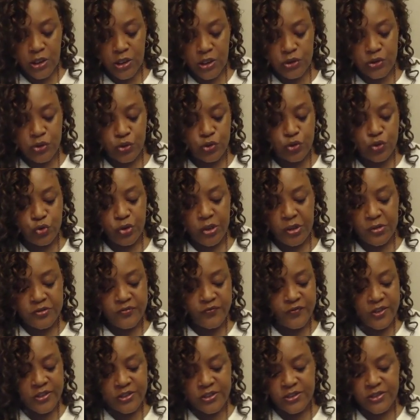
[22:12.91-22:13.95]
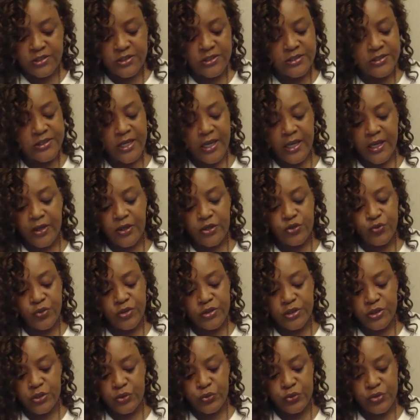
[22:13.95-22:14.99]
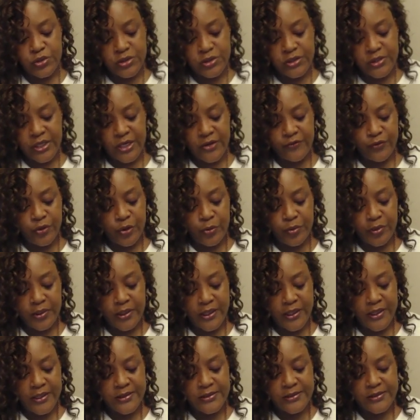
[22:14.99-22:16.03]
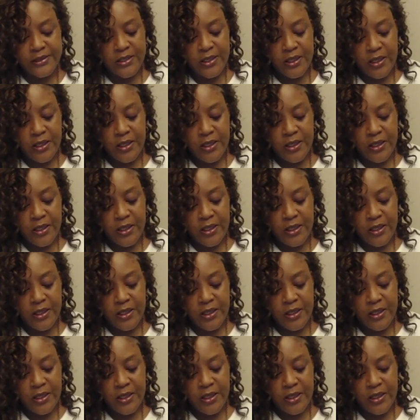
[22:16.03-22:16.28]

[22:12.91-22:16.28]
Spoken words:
So dreams, visions, desires, resolutions have their place,